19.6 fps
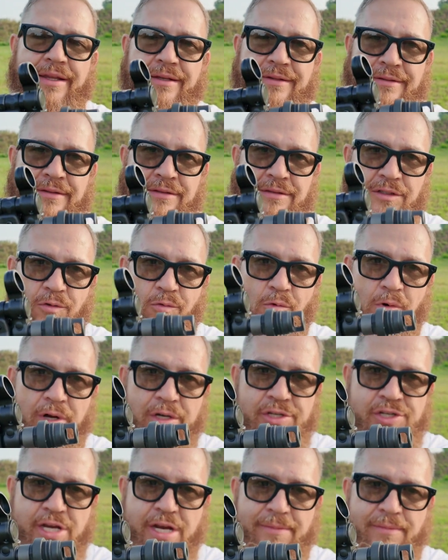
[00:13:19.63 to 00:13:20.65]
This is the
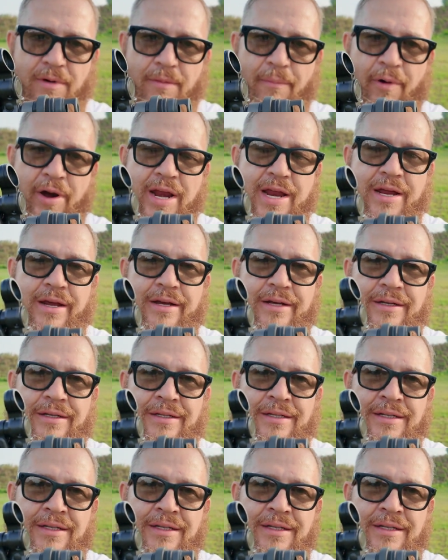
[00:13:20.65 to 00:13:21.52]
1-chamber brake,